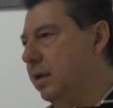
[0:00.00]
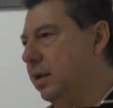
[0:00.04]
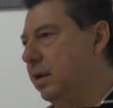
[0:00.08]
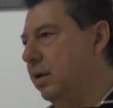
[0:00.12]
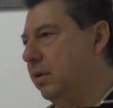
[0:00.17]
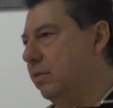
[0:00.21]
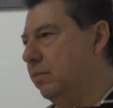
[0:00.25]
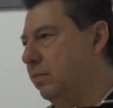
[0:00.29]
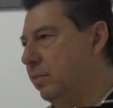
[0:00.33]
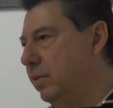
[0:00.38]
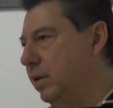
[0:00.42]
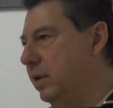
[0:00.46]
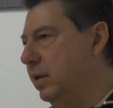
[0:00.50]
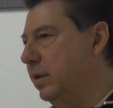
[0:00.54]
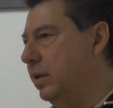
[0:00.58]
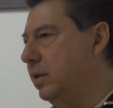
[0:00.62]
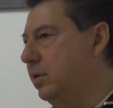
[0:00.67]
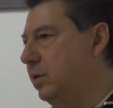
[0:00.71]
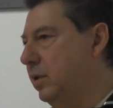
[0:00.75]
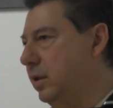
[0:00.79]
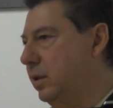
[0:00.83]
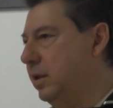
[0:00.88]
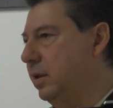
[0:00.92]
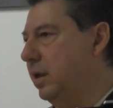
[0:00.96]
are real
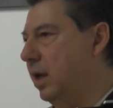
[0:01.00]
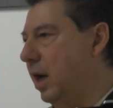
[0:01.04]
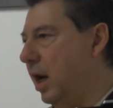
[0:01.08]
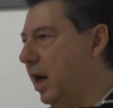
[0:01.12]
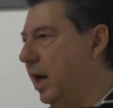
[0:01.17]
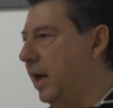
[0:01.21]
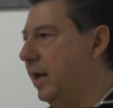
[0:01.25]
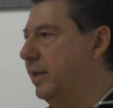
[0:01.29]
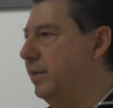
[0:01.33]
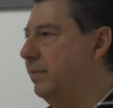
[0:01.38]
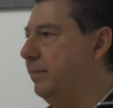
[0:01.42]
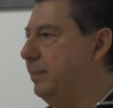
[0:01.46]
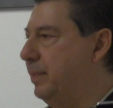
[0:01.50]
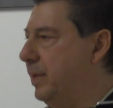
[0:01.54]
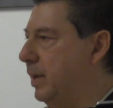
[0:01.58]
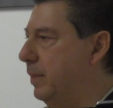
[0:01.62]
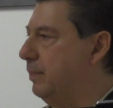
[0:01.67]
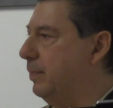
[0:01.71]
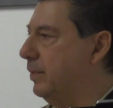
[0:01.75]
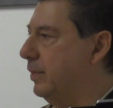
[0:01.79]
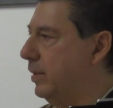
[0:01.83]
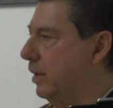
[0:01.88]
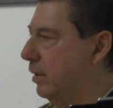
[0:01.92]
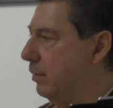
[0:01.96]
kind
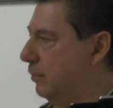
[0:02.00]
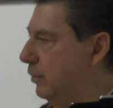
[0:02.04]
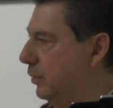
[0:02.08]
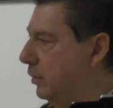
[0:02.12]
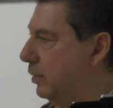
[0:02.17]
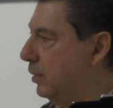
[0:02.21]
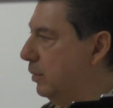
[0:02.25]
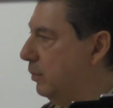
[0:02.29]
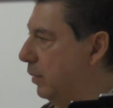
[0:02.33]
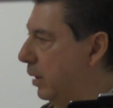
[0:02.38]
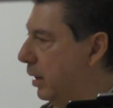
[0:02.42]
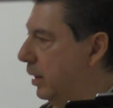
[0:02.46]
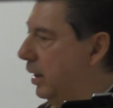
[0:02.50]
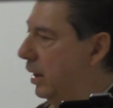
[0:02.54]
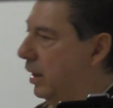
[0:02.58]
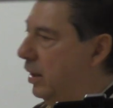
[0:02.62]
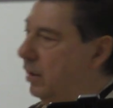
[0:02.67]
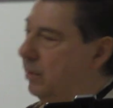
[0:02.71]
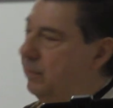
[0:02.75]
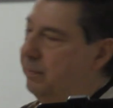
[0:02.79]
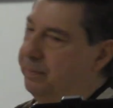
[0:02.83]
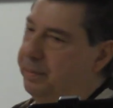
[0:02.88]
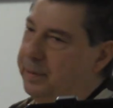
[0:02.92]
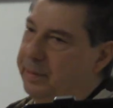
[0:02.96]
people that really want to
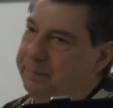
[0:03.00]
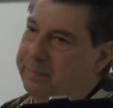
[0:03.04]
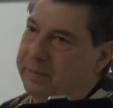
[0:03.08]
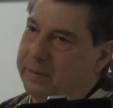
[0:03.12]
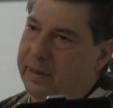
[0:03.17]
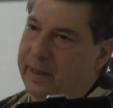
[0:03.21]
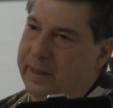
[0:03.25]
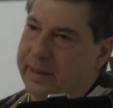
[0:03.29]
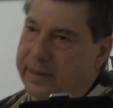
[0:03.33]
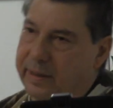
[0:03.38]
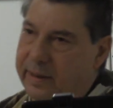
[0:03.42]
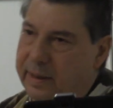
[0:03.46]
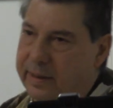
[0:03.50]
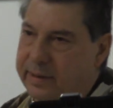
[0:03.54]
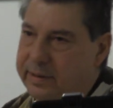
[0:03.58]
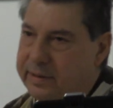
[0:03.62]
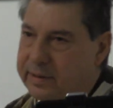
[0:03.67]
help people like us.